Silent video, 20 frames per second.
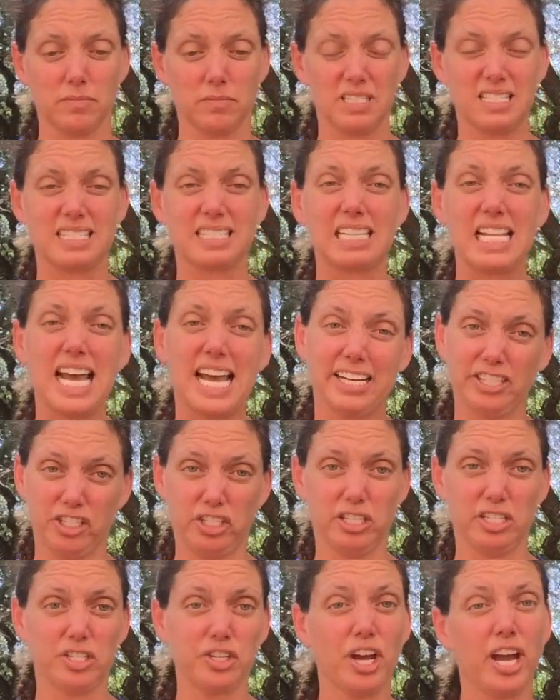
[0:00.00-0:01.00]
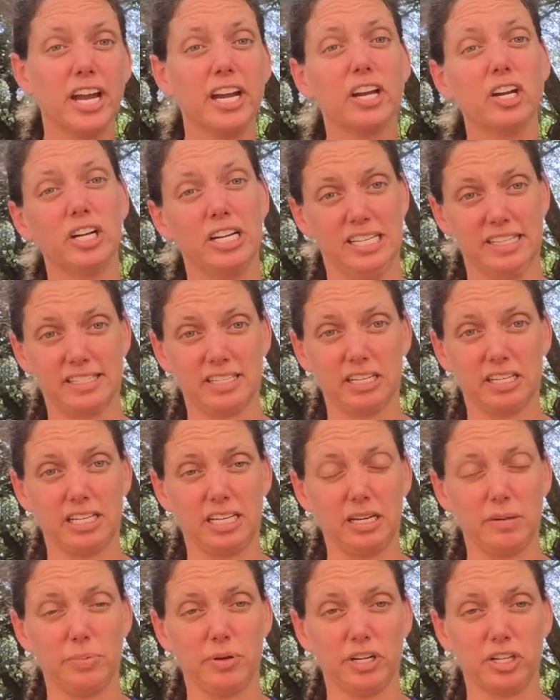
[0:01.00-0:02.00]
slash in the tire, it's going to
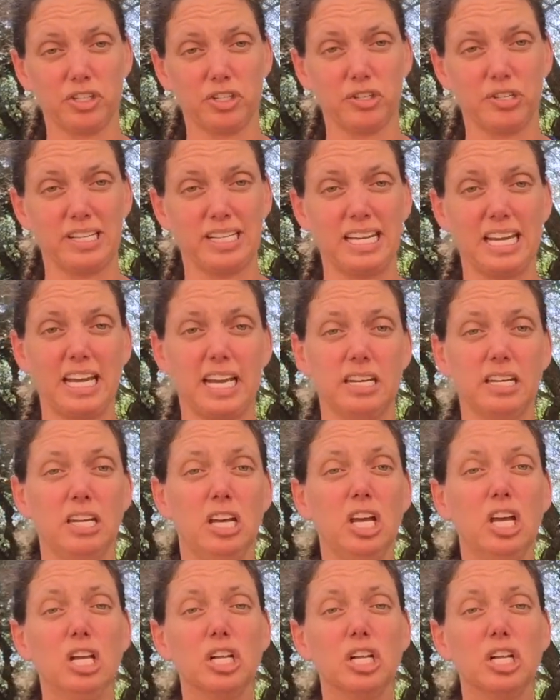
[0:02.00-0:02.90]
get punctured again.